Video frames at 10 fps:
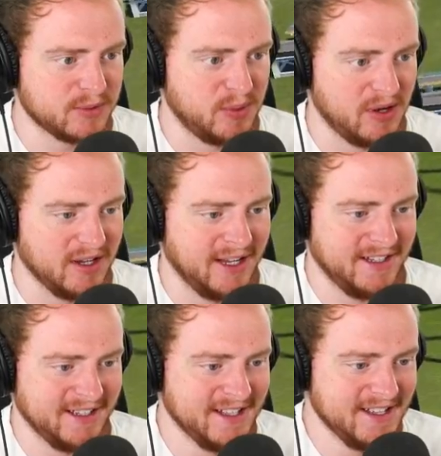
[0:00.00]
but I
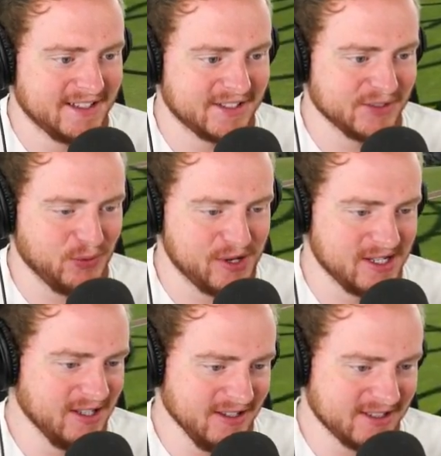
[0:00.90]
just
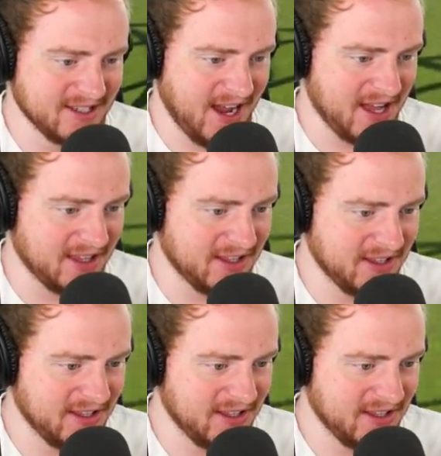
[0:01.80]
realised that